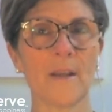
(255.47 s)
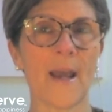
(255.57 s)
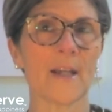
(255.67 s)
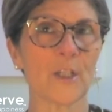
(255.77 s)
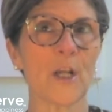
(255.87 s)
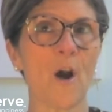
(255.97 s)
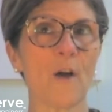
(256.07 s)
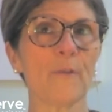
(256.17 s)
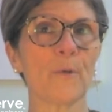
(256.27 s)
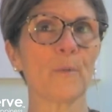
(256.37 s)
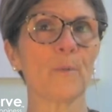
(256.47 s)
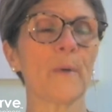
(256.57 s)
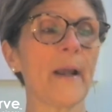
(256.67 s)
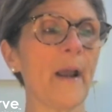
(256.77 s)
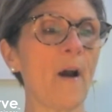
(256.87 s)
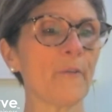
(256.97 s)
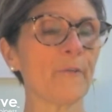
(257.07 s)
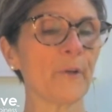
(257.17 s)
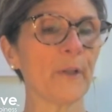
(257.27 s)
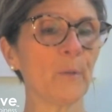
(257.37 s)
actually offer what I
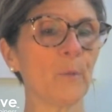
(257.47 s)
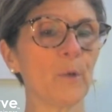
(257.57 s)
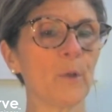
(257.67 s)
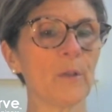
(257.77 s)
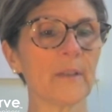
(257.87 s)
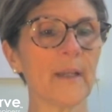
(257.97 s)
offer in the world.